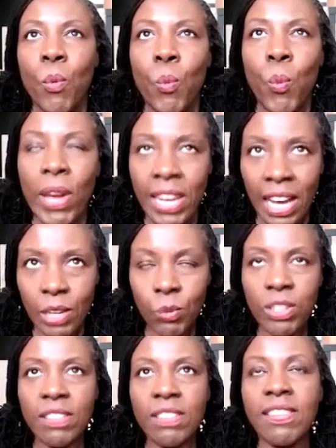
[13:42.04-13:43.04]
When I
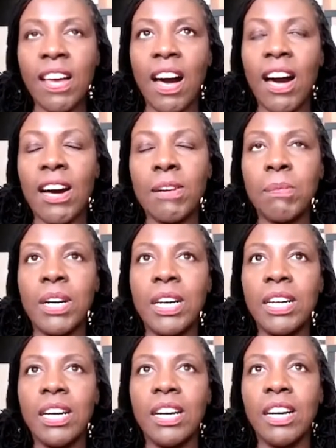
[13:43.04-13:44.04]
was
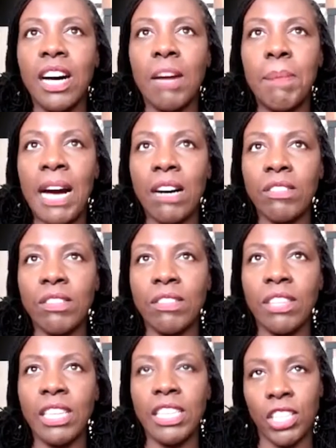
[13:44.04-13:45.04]

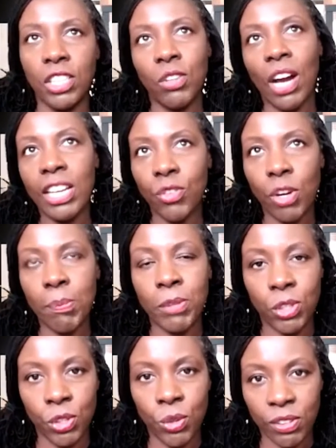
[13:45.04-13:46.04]
I grew up in
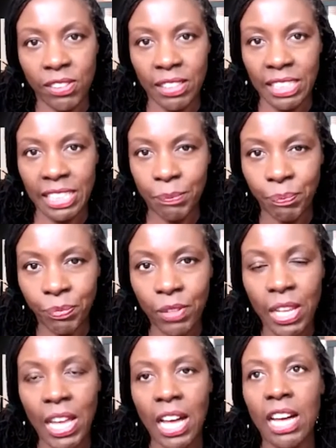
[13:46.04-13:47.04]
New York City,
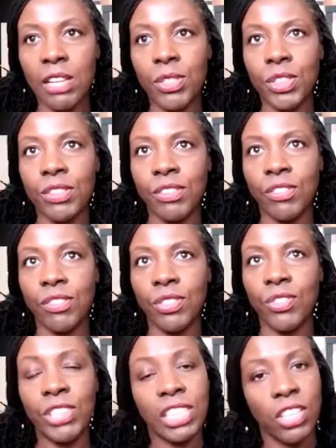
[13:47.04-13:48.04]

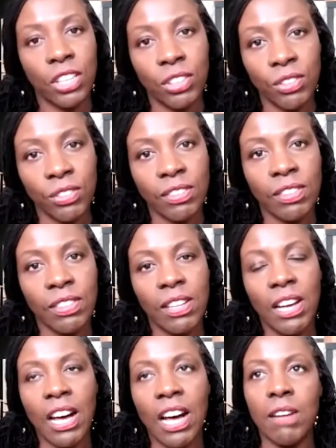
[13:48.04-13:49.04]
3 girls
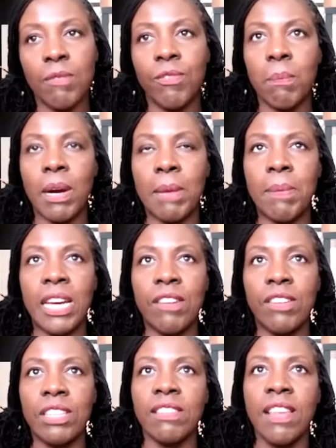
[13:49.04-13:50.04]
from my
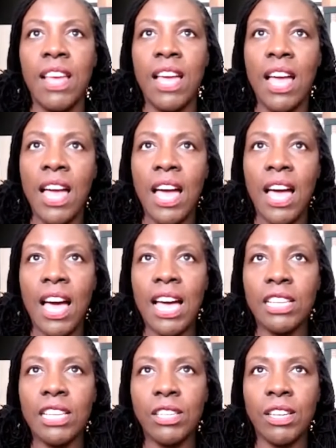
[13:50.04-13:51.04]
parents,
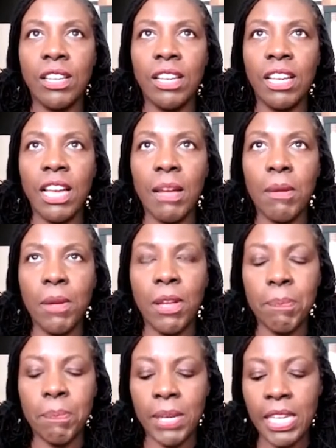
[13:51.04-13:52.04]
and
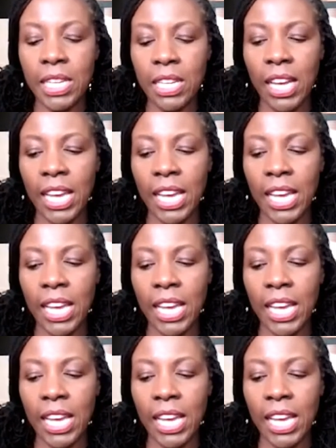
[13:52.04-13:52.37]
being